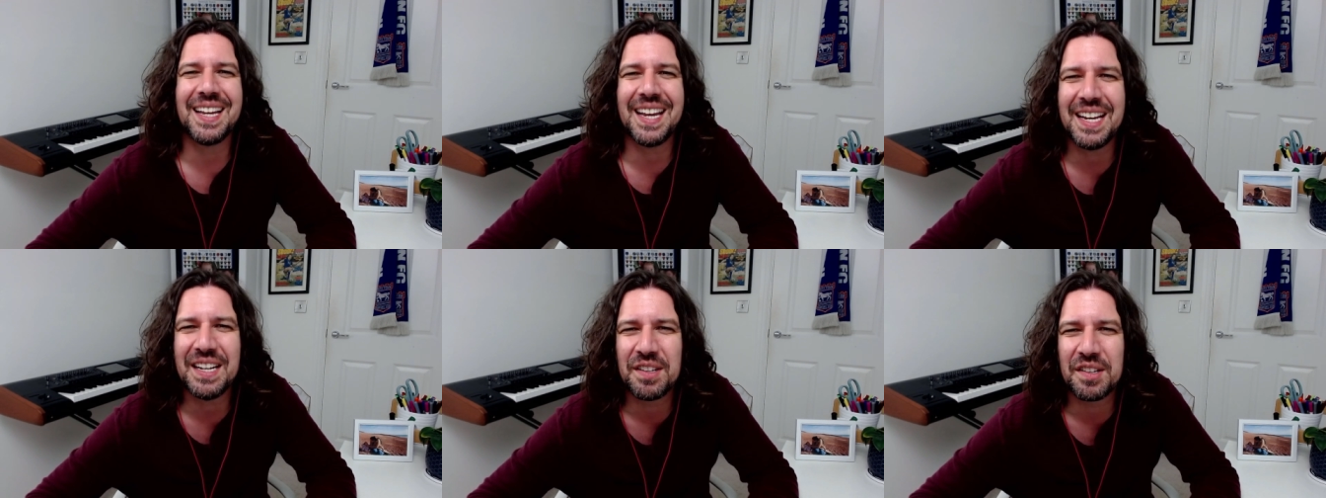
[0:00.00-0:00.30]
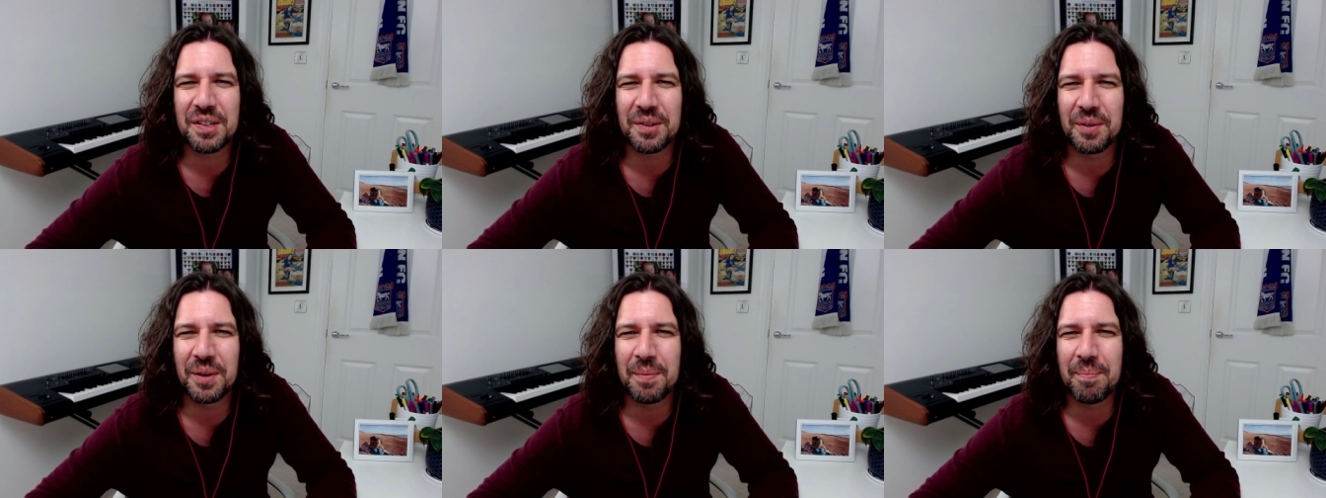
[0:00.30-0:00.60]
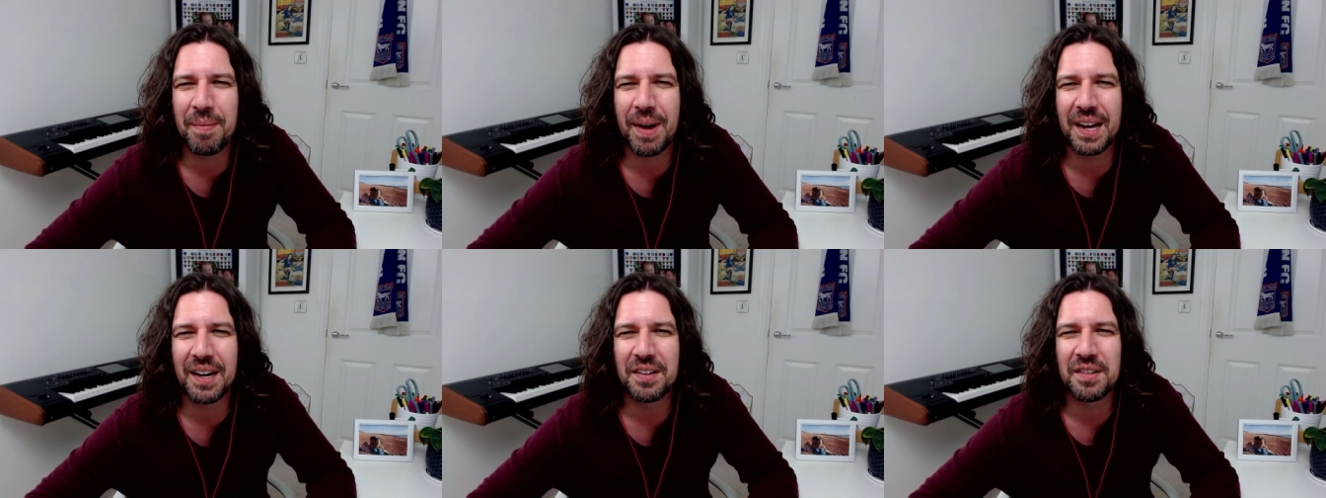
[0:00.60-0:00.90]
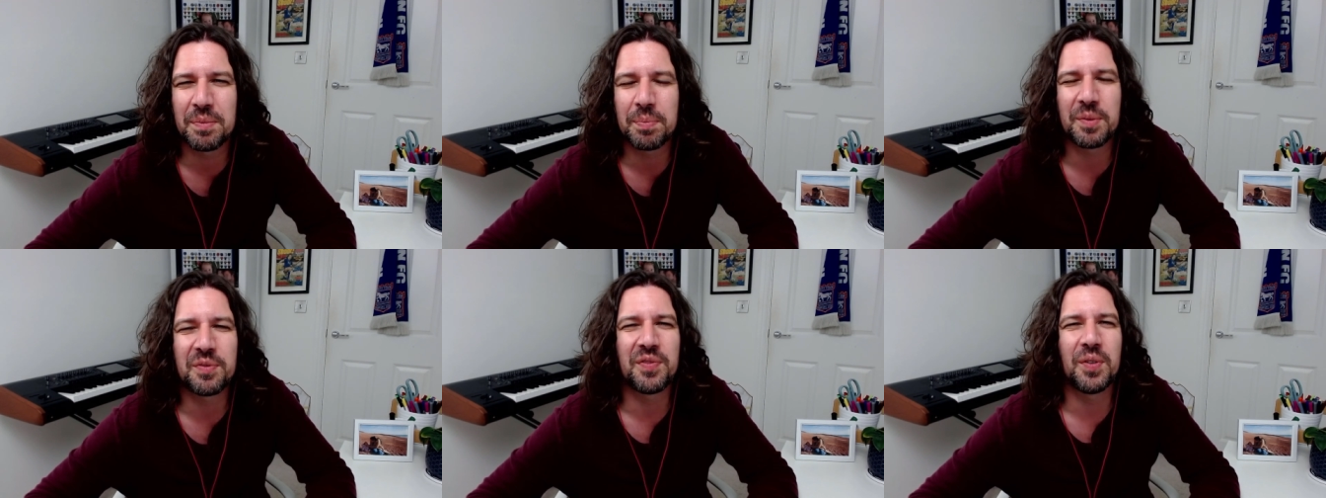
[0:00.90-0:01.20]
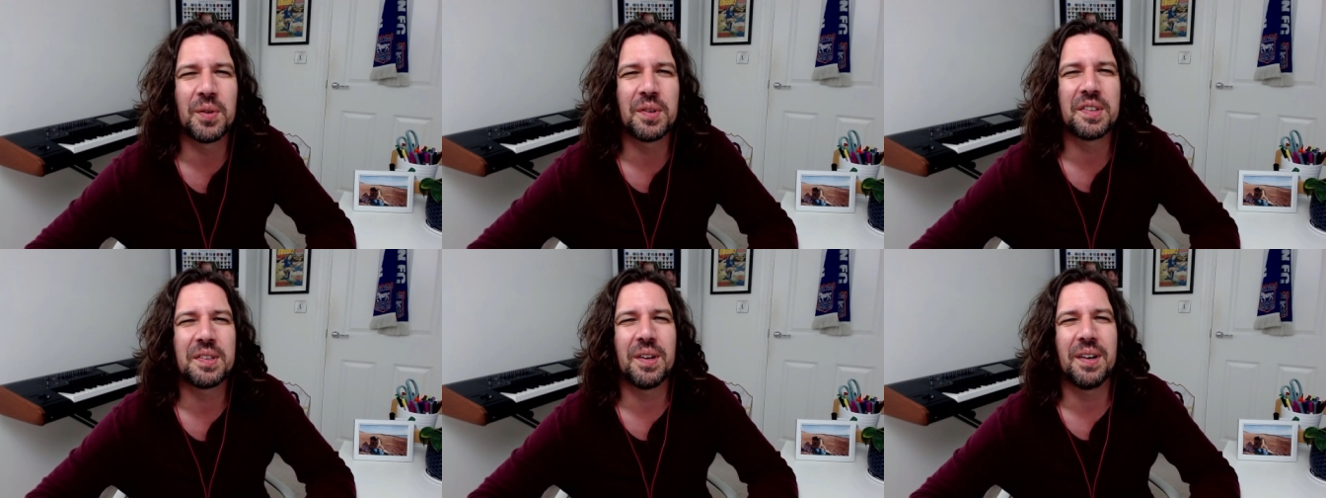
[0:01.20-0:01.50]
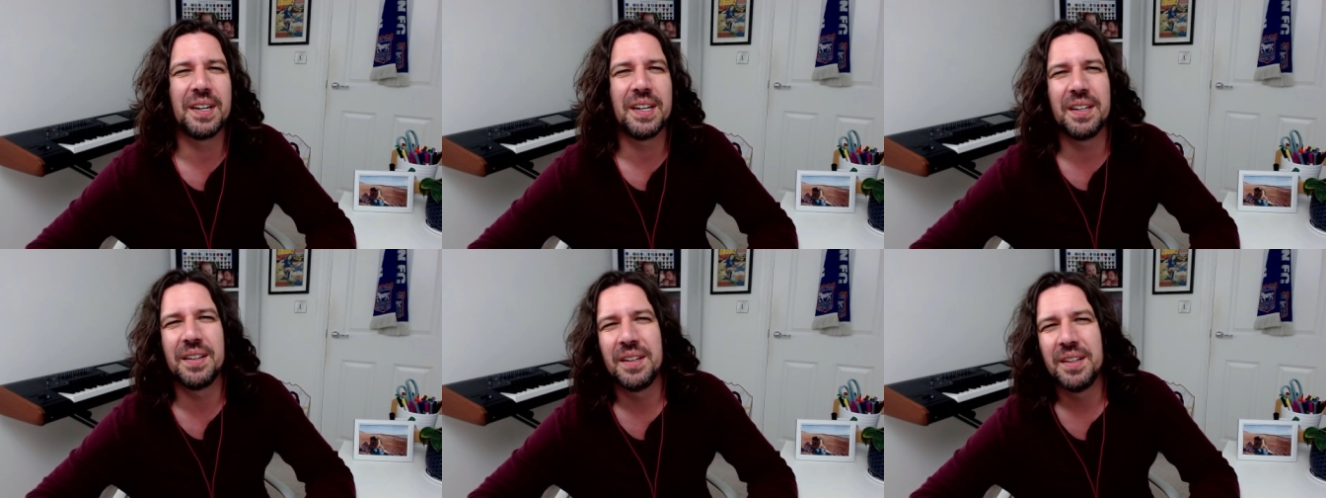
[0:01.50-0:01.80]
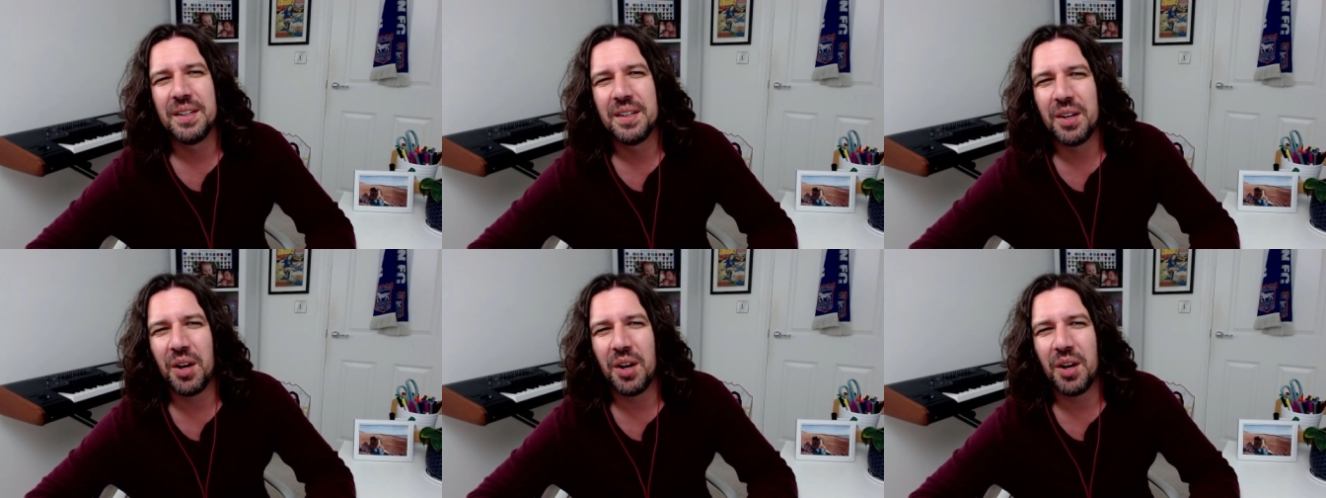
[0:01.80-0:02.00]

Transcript: interim manager before signing